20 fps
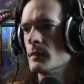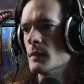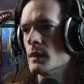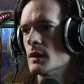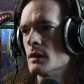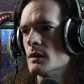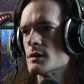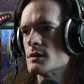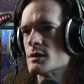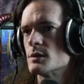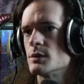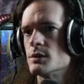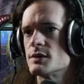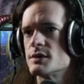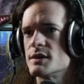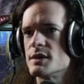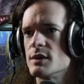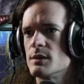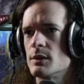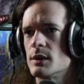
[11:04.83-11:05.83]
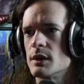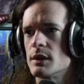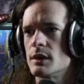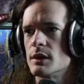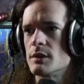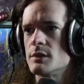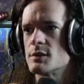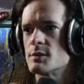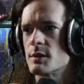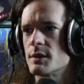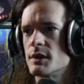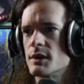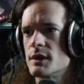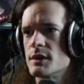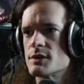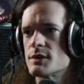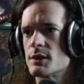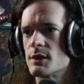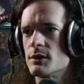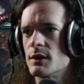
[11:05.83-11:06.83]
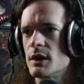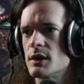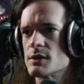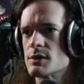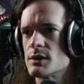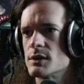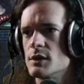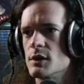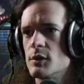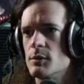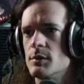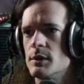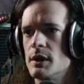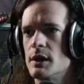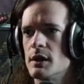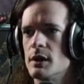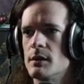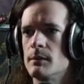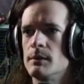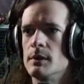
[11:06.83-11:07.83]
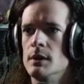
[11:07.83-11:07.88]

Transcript: So we'll see where it goes, but things are gradually opening up.